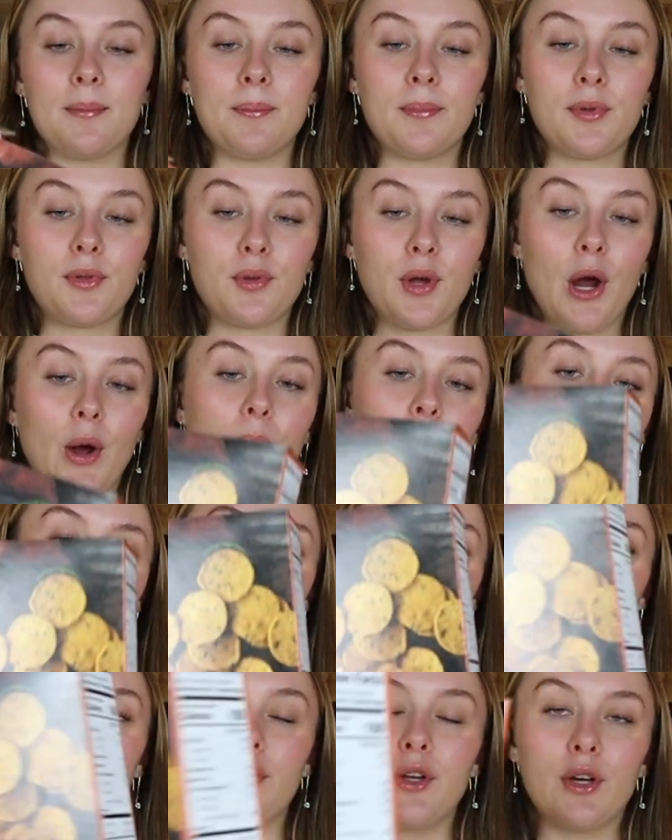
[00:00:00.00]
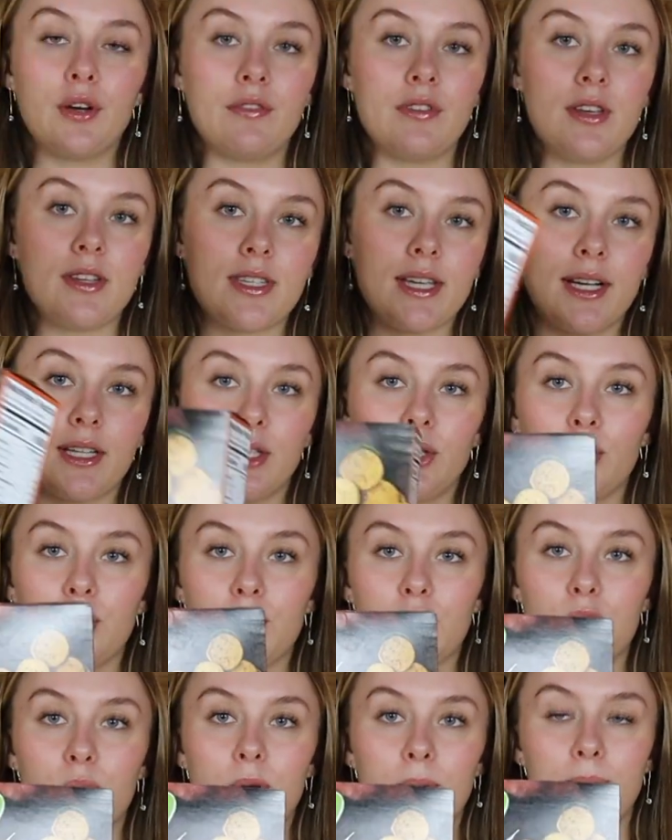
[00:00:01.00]
throw in a few of these like little
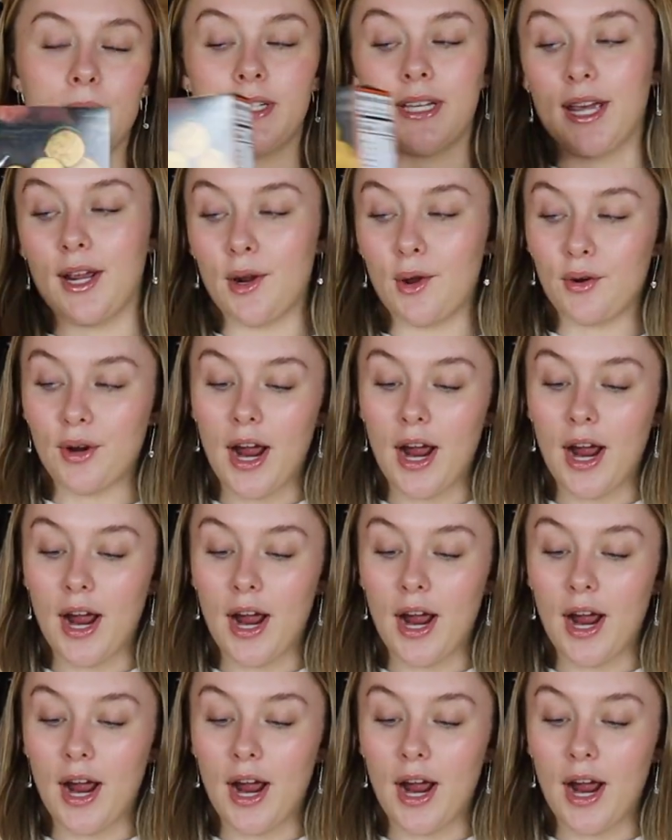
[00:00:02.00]
sweet potato